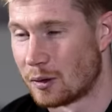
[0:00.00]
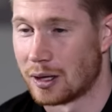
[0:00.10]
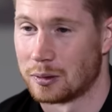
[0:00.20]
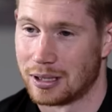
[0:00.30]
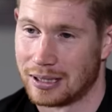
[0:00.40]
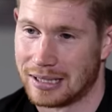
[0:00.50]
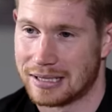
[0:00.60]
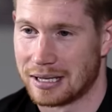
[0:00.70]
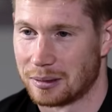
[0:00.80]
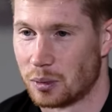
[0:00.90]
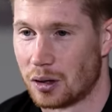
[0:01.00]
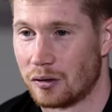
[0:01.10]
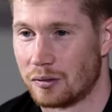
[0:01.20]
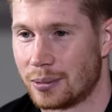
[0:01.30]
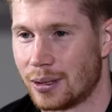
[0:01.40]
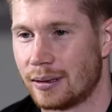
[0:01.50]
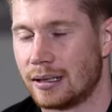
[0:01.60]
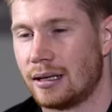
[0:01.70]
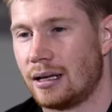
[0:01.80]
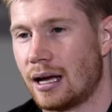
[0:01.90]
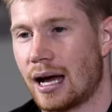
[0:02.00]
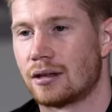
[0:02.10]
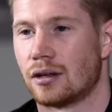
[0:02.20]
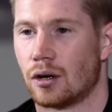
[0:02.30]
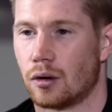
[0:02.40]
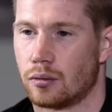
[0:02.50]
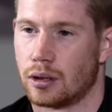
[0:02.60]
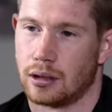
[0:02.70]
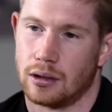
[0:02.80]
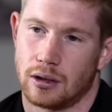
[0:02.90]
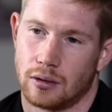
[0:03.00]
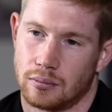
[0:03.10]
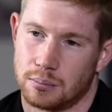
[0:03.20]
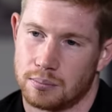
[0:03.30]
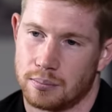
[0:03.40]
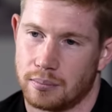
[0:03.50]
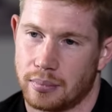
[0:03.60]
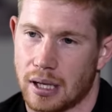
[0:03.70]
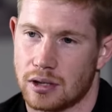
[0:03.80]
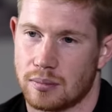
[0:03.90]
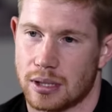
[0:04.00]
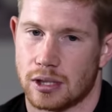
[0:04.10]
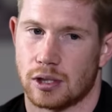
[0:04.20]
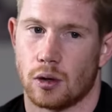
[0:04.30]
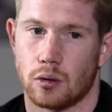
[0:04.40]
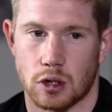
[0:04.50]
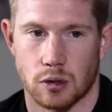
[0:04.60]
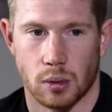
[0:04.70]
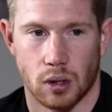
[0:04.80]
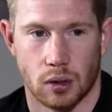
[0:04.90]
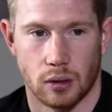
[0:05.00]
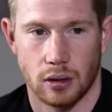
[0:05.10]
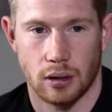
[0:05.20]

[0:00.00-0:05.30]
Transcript: Well, well, let's take both, but I don't know. You know, Belgium is so small,